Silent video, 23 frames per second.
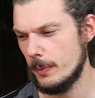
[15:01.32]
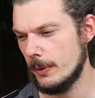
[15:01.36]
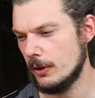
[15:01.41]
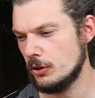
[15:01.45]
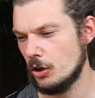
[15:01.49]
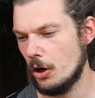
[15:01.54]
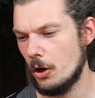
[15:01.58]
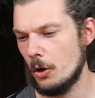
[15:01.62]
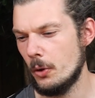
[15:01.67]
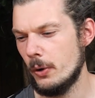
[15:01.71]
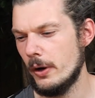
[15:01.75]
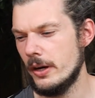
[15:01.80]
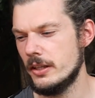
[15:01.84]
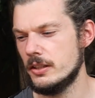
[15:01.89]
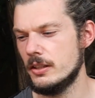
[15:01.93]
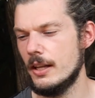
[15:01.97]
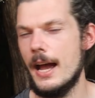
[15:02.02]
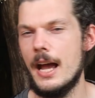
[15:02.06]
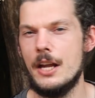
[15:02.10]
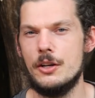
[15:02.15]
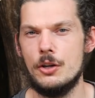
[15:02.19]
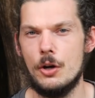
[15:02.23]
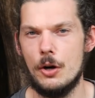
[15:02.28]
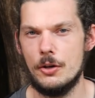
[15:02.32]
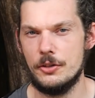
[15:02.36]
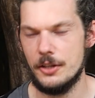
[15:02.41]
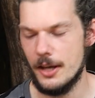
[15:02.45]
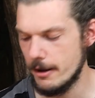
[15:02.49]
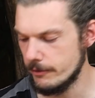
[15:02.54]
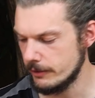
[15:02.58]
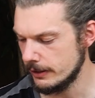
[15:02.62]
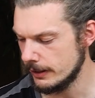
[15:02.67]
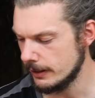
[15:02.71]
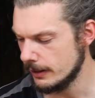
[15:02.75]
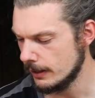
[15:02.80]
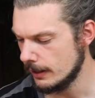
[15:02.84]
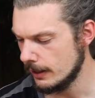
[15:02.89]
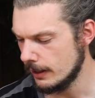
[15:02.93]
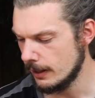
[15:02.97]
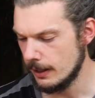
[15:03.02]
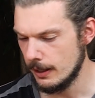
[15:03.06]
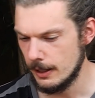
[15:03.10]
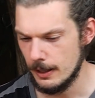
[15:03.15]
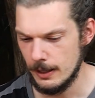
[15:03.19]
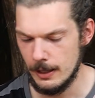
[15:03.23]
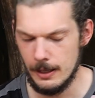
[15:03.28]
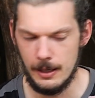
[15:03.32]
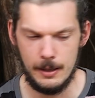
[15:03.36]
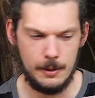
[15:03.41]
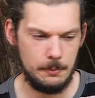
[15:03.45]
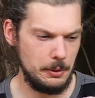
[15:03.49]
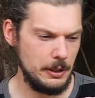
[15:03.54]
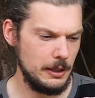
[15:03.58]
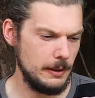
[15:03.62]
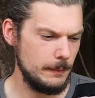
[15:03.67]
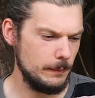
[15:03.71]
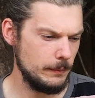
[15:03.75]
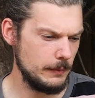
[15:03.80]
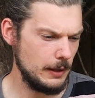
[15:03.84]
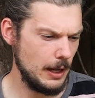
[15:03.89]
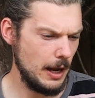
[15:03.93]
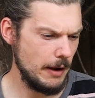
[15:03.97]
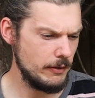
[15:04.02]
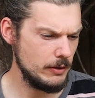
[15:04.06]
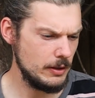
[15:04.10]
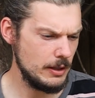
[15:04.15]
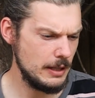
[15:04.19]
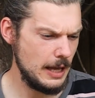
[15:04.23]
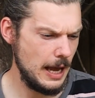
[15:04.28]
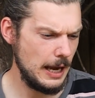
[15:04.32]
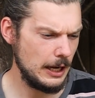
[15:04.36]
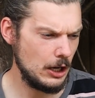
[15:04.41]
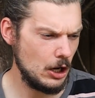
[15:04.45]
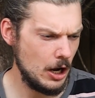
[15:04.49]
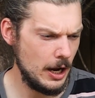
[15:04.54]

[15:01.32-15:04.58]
because I always land nose heavy. But other than that,